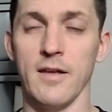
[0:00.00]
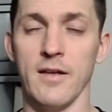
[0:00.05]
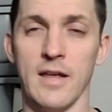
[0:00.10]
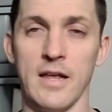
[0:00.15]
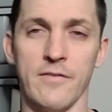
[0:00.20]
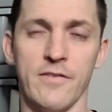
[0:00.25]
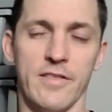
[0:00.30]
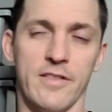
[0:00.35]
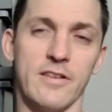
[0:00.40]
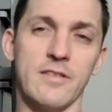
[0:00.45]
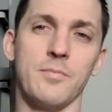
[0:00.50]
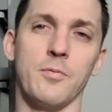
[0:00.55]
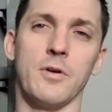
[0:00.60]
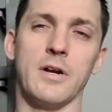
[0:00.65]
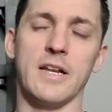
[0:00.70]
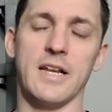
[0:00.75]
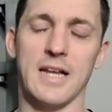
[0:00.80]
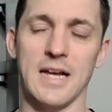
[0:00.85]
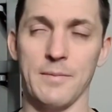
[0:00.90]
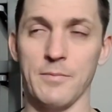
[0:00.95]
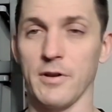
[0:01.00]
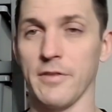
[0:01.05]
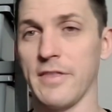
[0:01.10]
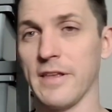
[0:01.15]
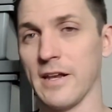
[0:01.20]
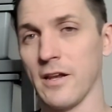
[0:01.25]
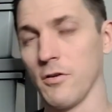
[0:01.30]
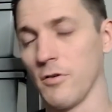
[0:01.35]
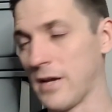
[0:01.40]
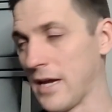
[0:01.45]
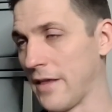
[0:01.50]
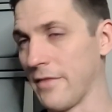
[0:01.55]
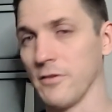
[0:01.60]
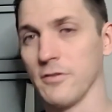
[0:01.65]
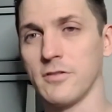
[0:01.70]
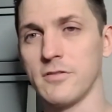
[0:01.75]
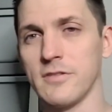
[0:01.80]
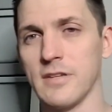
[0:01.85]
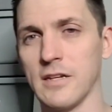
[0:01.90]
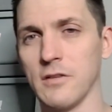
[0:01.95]
If at this point in time you're thinking, okay,
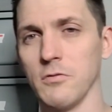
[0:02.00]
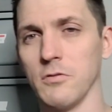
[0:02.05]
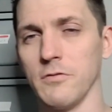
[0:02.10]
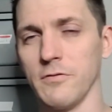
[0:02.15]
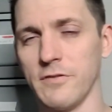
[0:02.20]
those single